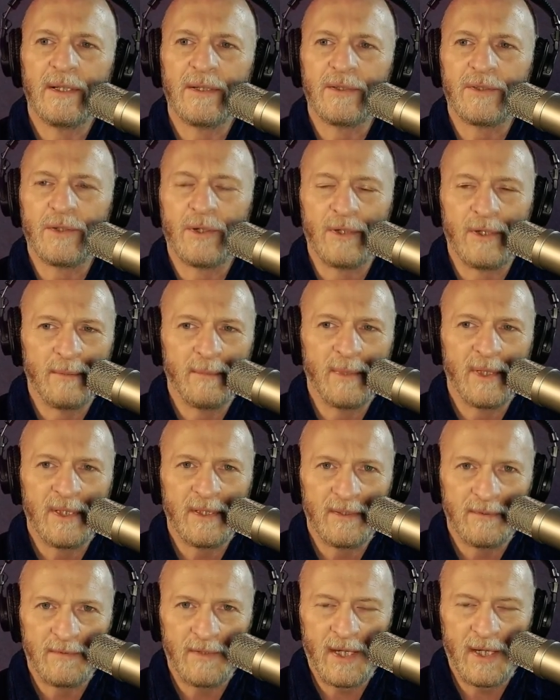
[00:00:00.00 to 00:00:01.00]
a
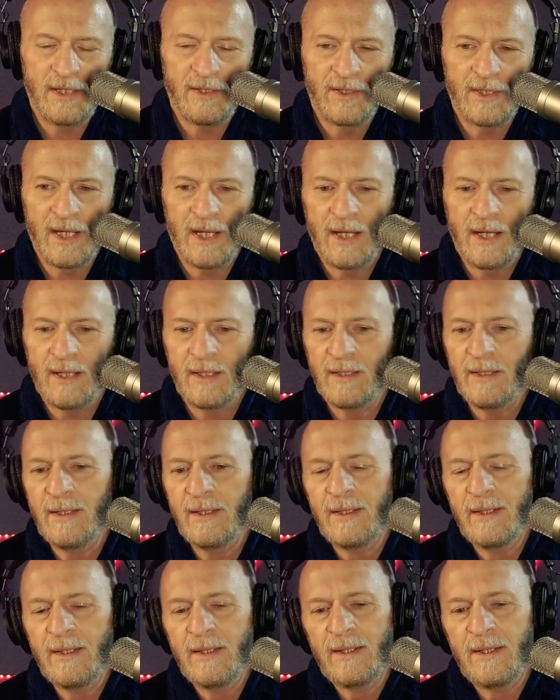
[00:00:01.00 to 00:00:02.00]
tournament fighter guy.
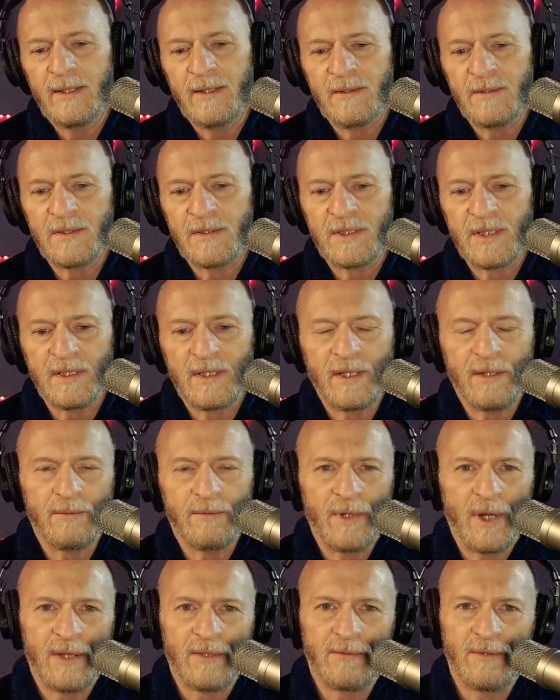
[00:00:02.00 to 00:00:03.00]
And Cynthia
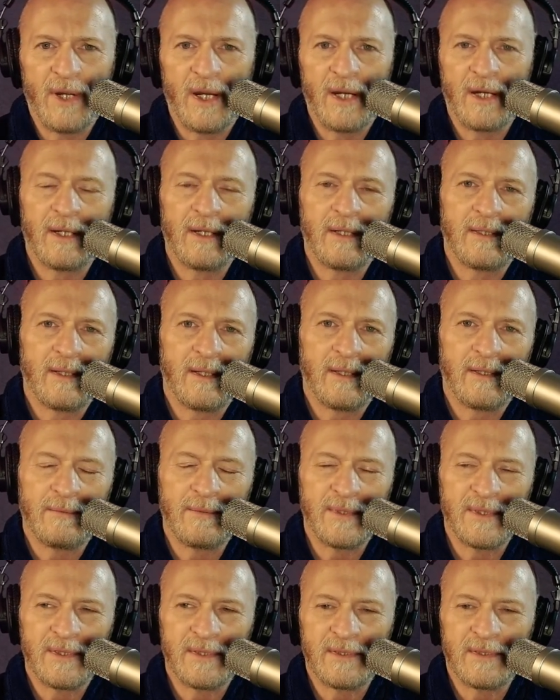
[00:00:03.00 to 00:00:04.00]
Rothrock, I think,
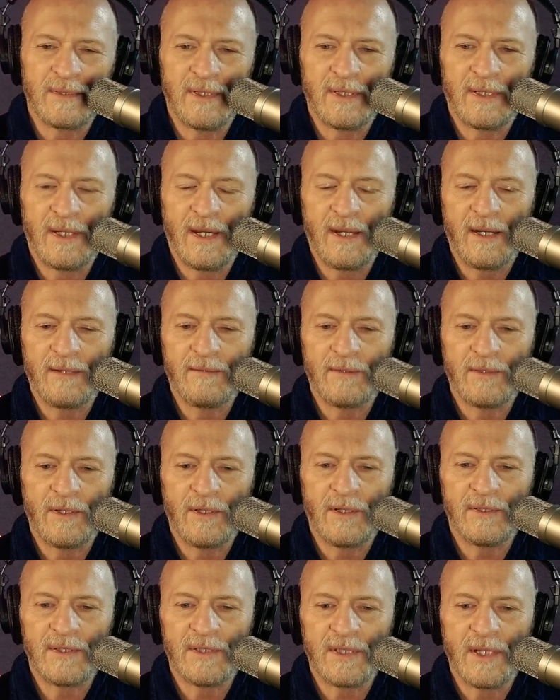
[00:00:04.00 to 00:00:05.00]
was kind of
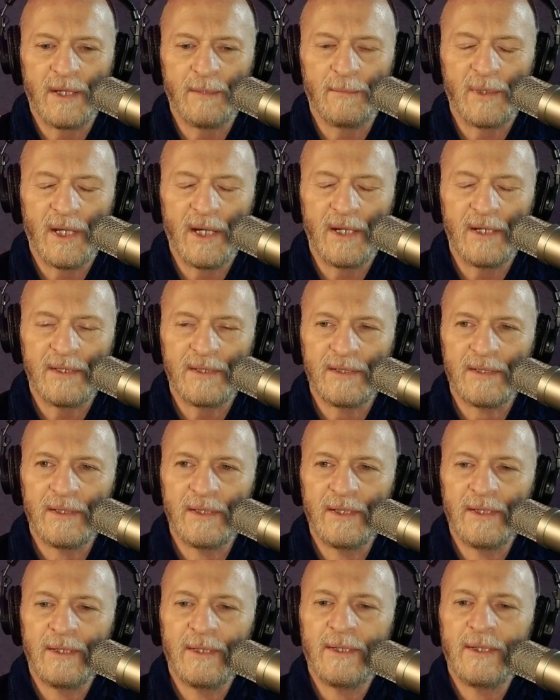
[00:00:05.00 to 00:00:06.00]
along the same lines.
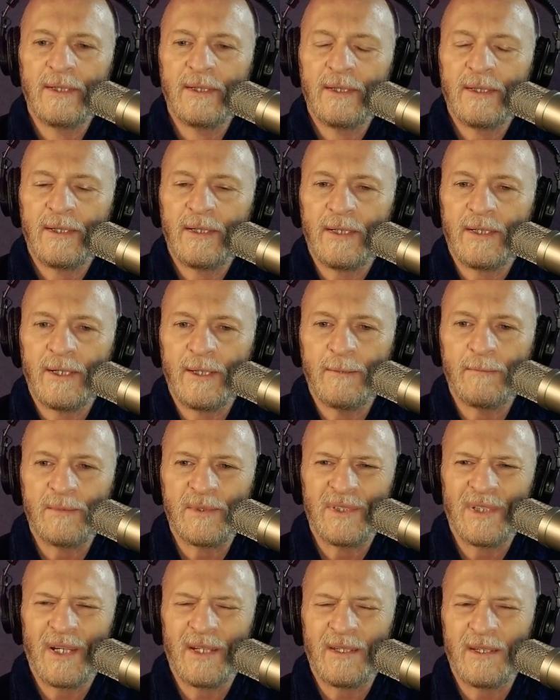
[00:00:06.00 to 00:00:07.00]

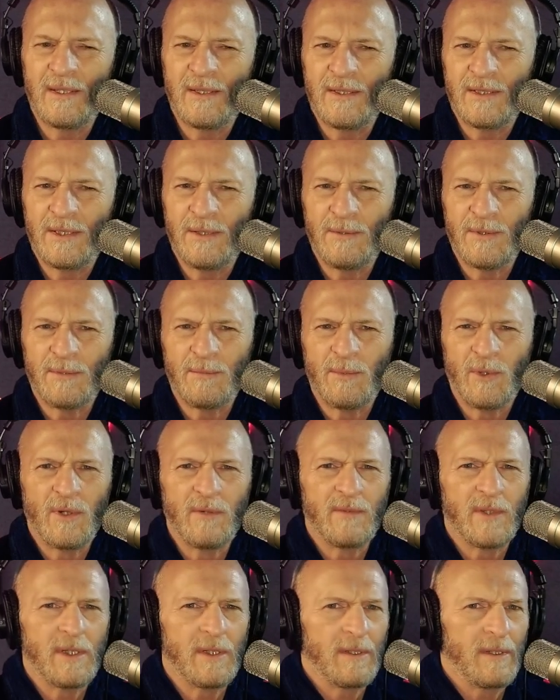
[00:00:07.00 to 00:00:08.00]
I think she was more
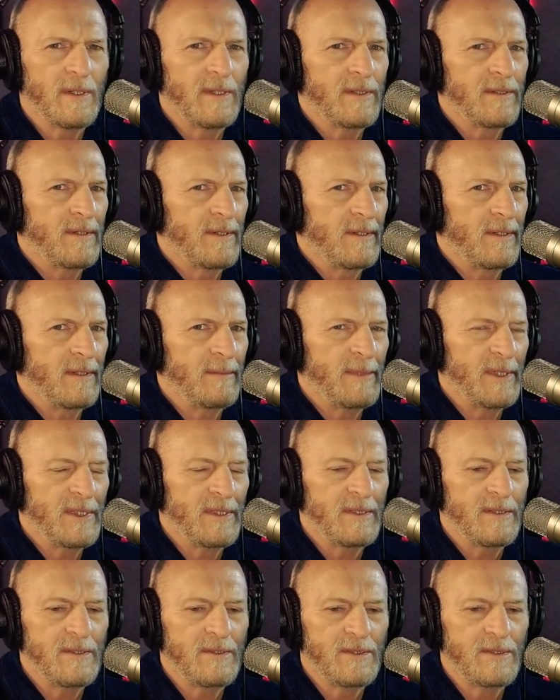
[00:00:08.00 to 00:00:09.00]
of a
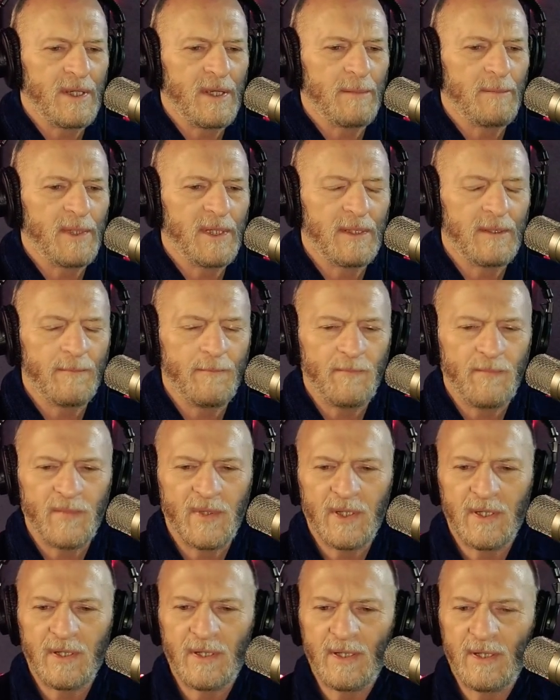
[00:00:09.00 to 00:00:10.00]
tournament champion
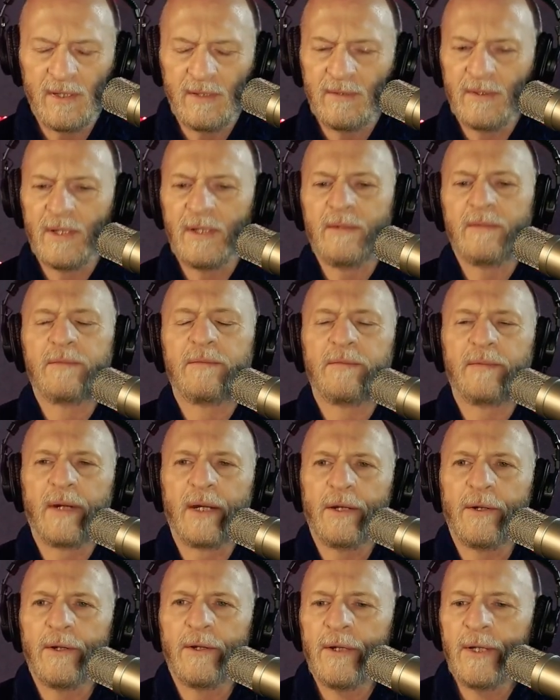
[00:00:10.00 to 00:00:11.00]
than a
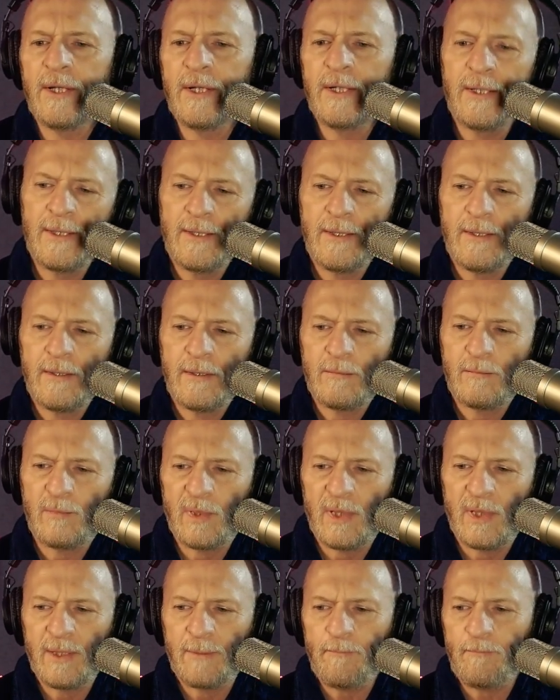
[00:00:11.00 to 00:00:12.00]
fighter.
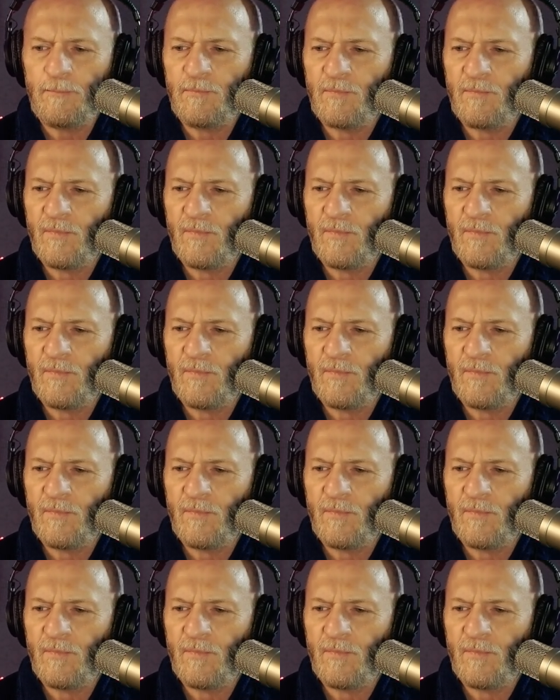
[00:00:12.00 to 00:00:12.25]
But